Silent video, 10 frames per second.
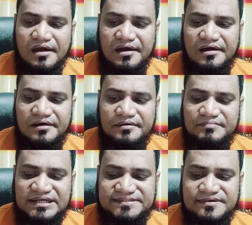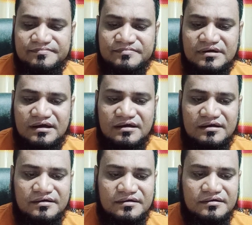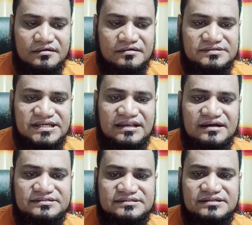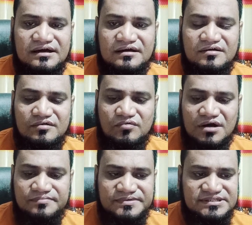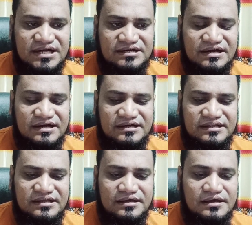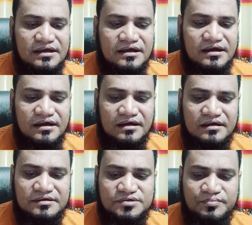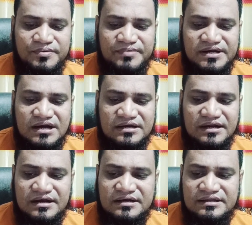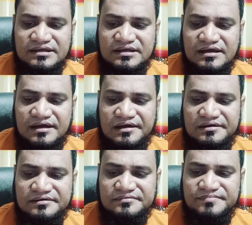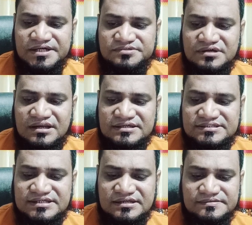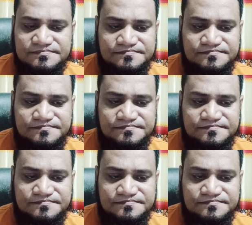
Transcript: Maximum sellers the WordPress data entry, Shopify data entry, and virtual assistant.